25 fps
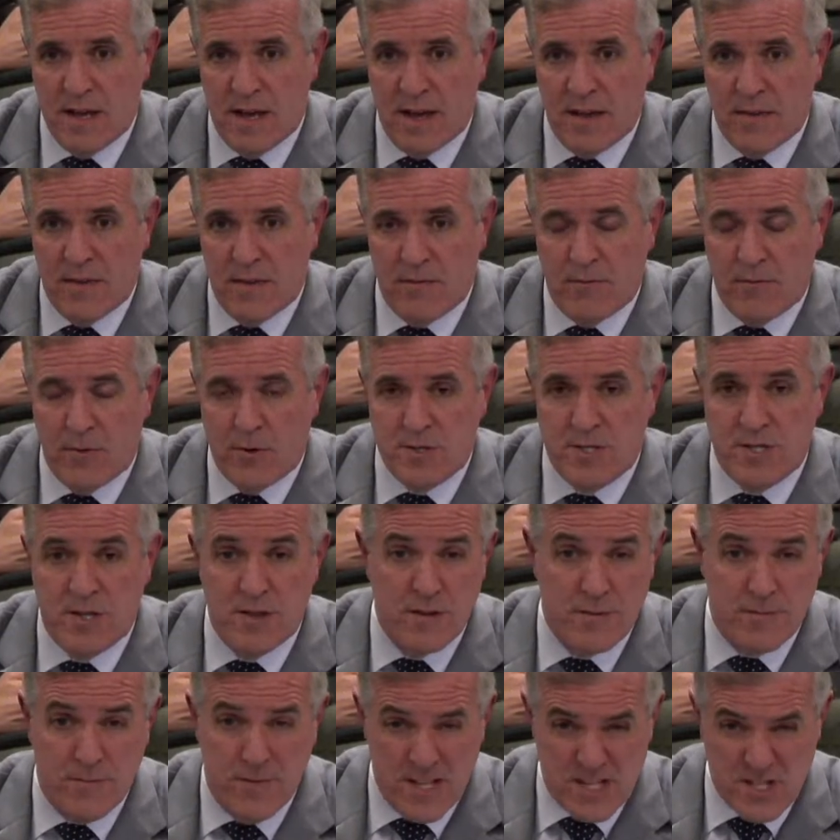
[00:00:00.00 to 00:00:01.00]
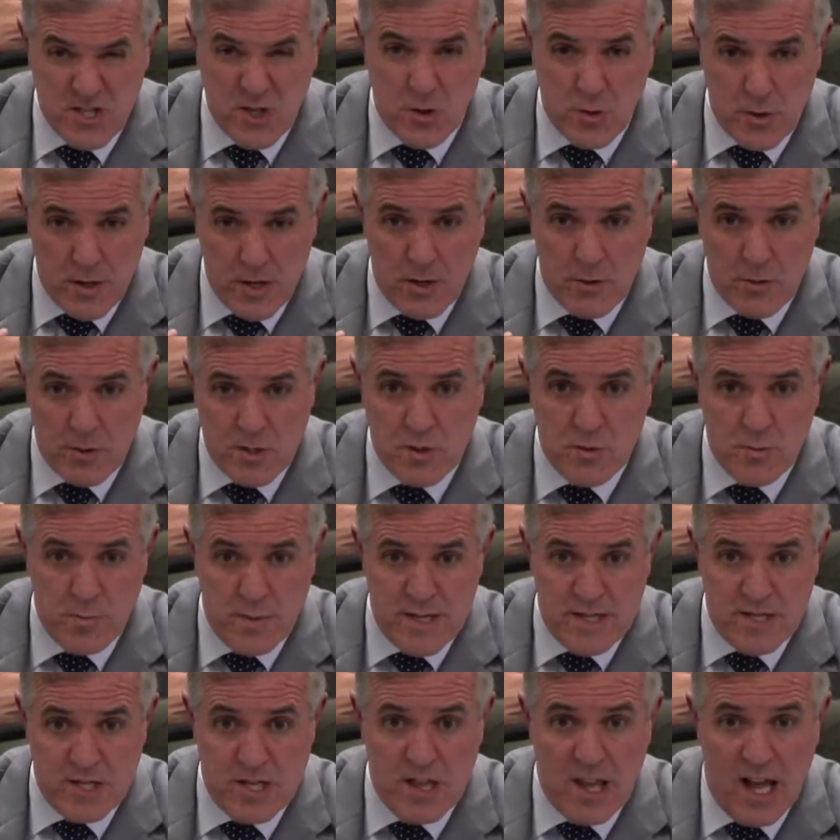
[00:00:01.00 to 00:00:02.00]
at the first of the fiscal year, which
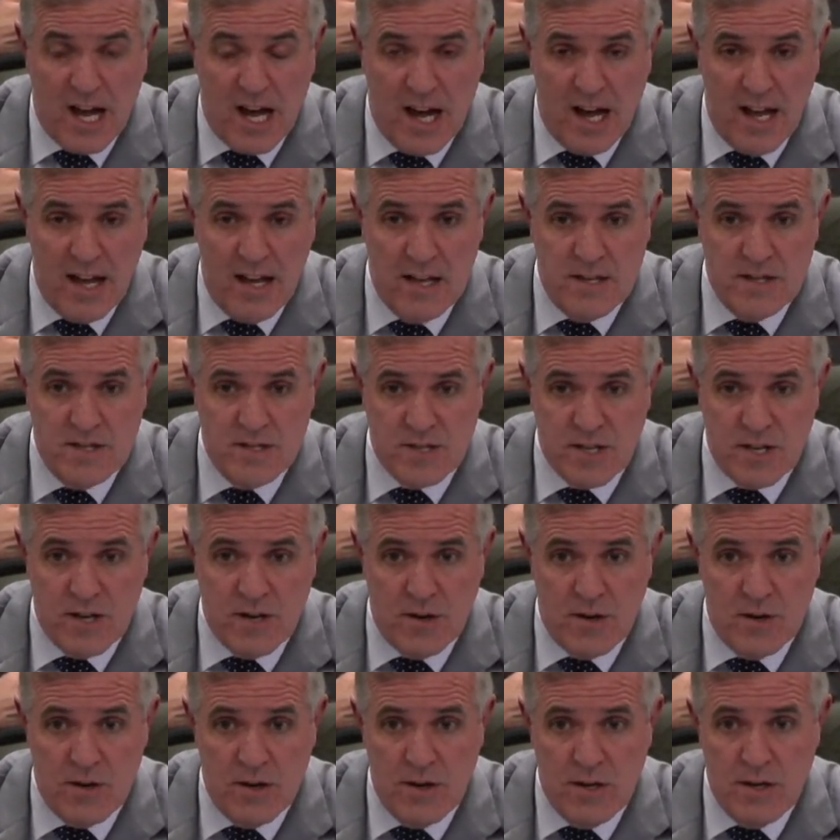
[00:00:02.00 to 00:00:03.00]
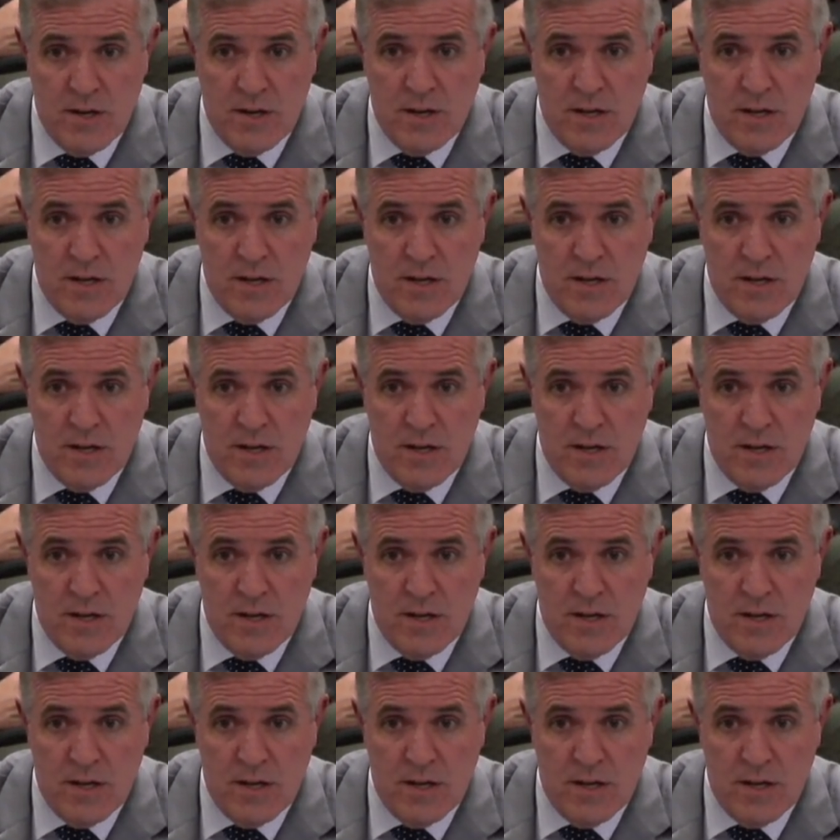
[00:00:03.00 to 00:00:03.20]
would be July. So